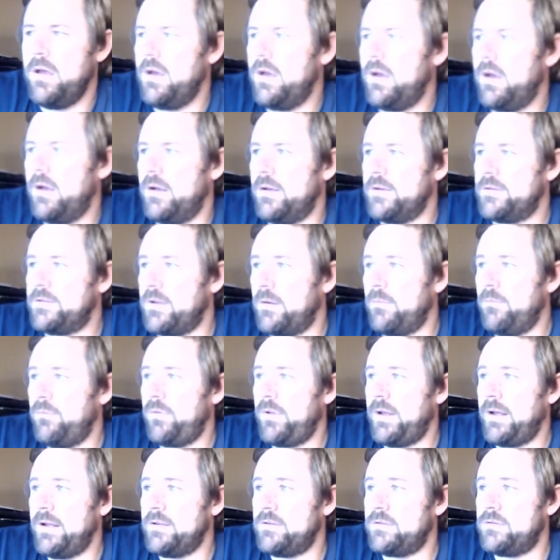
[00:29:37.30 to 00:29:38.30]
Uh, some
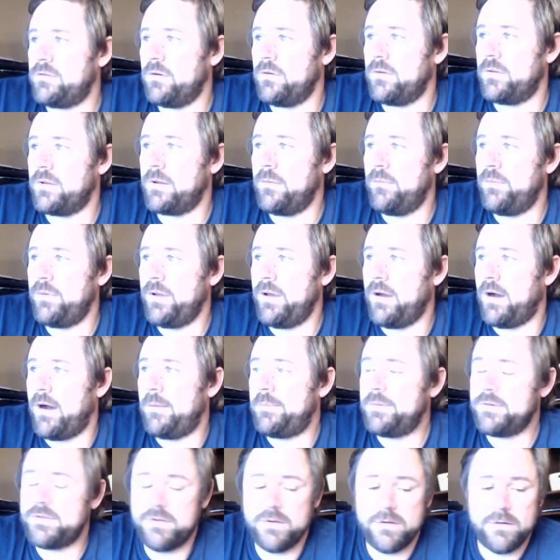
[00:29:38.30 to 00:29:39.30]
plants are the complete
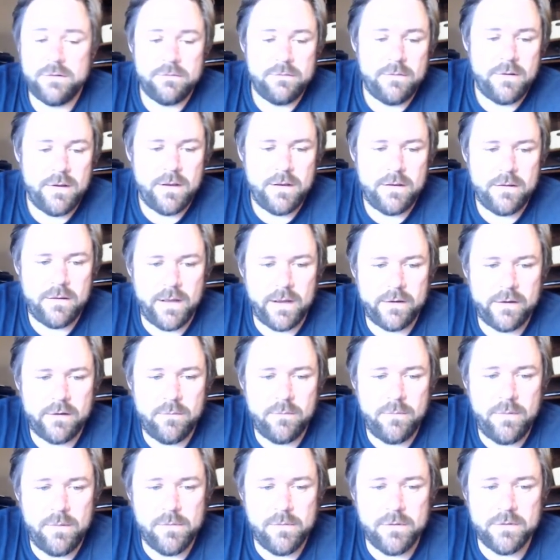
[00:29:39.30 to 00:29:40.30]
opposite and like to
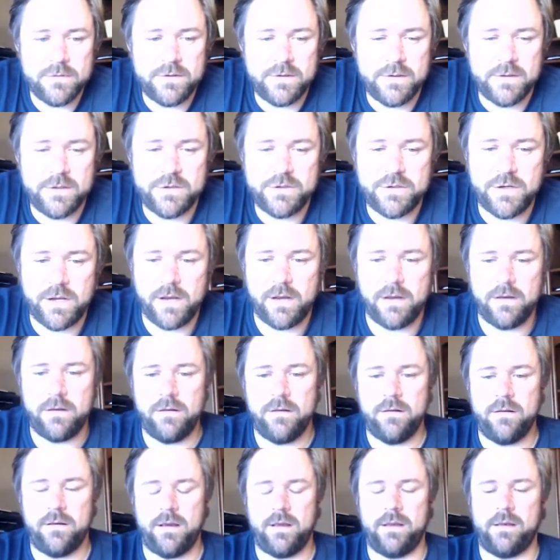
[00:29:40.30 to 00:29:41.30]
be mostly in the shade
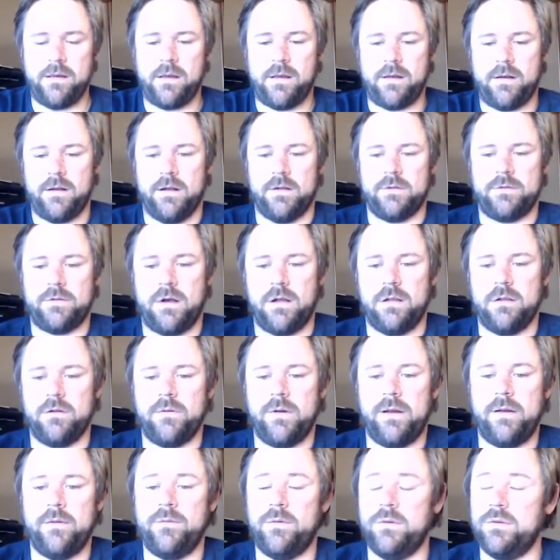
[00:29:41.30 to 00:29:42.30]
and cannot
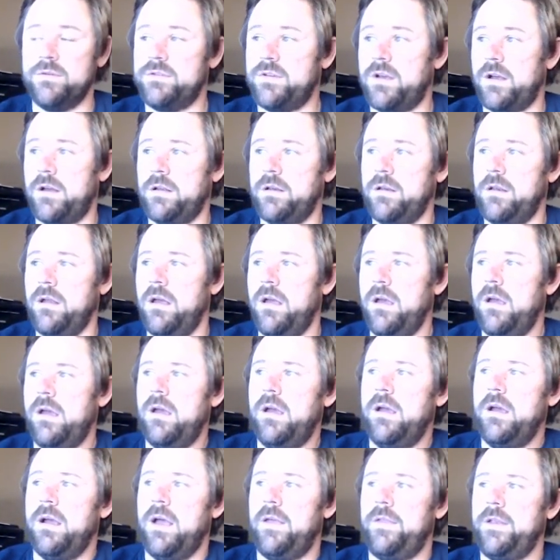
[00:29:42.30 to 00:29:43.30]
tolerate full sun.
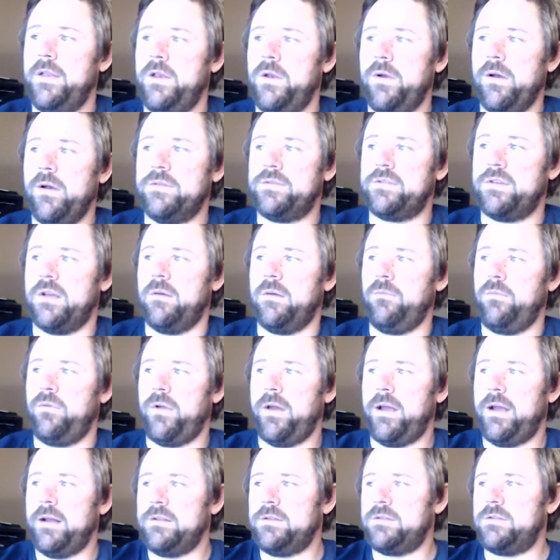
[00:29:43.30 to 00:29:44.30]
And then you have some
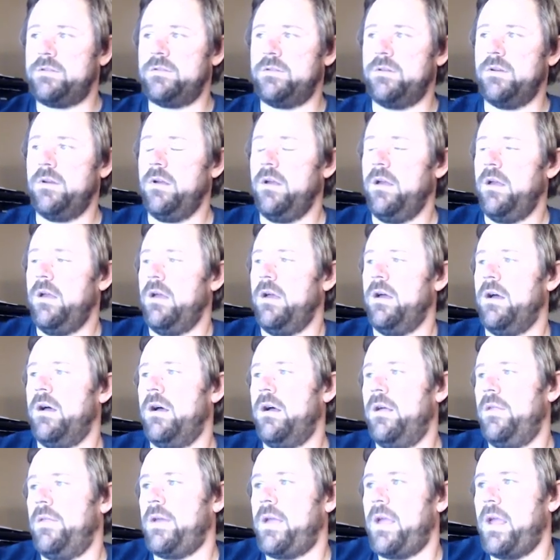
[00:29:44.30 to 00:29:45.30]
plants
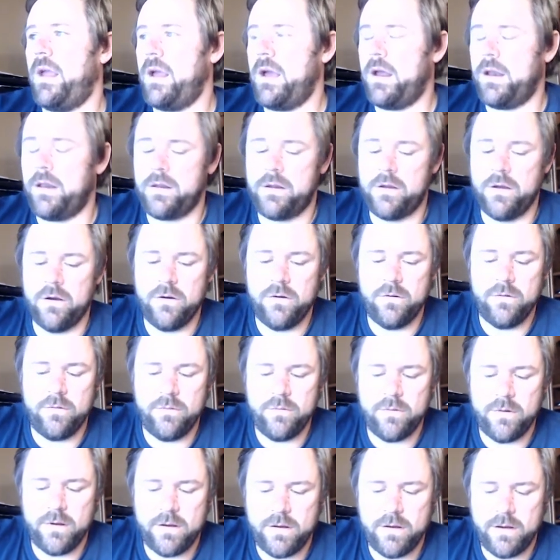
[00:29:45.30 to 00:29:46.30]
uh, that can kind of
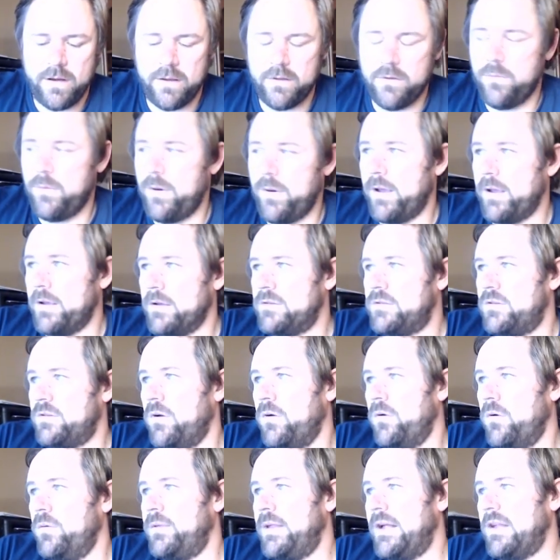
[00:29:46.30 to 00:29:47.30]
go uh, either way.
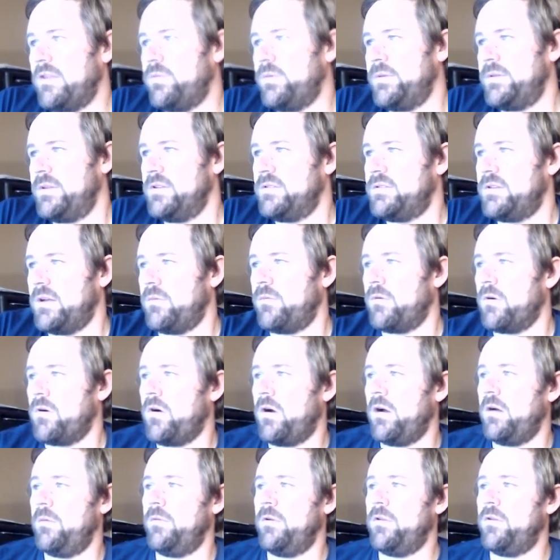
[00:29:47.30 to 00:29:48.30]
So that's what the sun
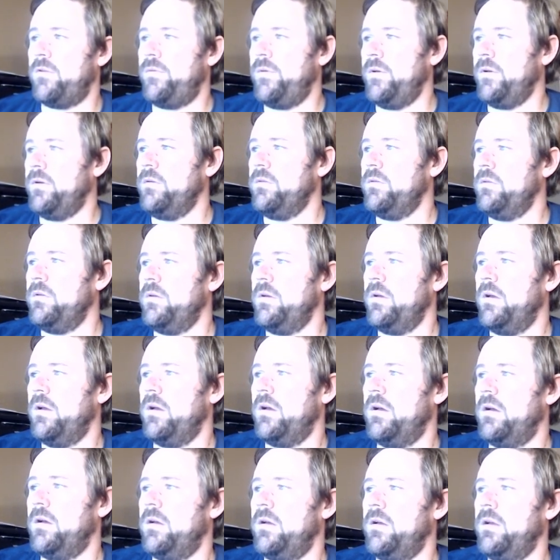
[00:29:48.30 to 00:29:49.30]
requirements field
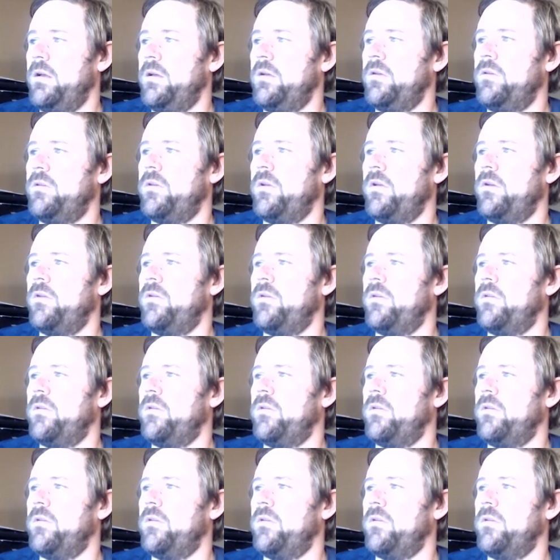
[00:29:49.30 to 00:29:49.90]
uh, is, is,